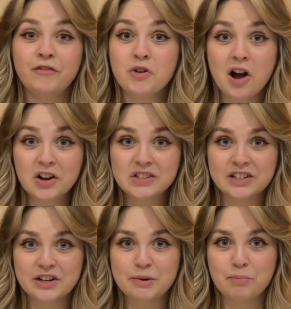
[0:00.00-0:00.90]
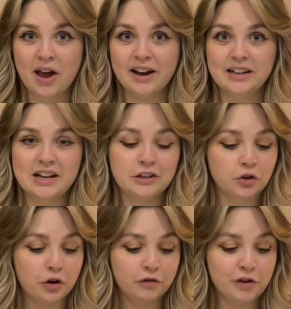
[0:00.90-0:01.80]
you are considering buying these,
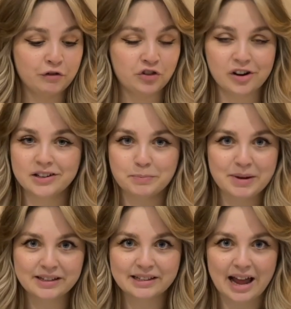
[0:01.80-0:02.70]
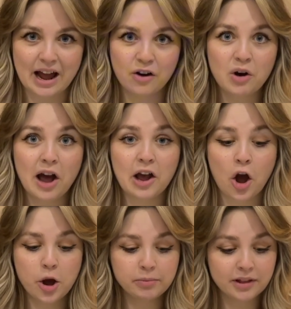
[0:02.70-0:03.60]
or if you've just missed out, I
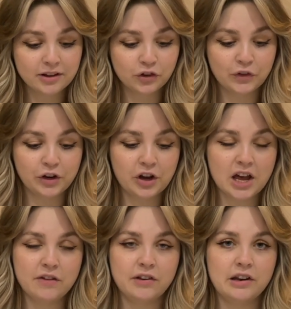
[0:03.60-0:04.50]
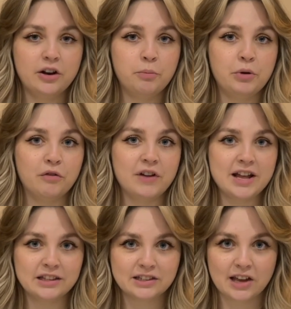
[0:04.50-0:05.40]
hope that this video gave you a little bit of
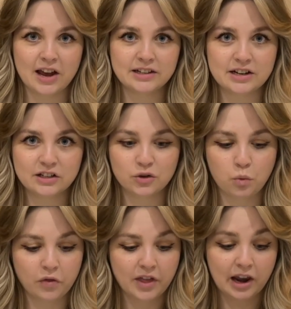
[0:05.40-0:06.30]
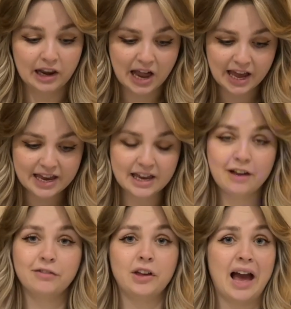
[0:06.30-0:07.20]
insight into what they're like,
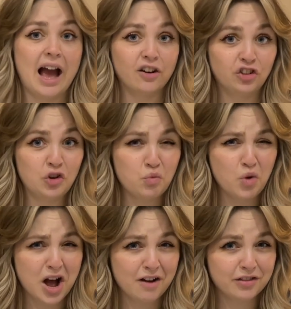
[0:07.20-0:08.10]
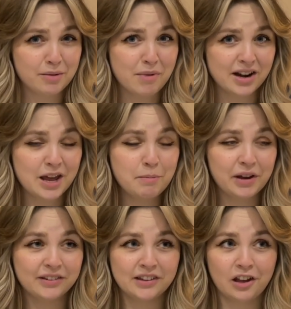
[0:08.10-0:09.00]
if they're actually worth the money,
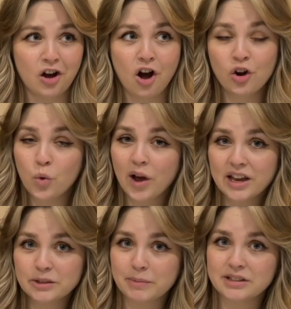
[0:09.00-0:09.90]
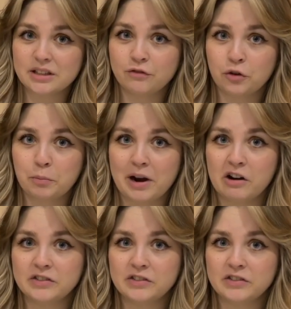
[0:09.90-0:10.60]
because they are quite expensive for a pair of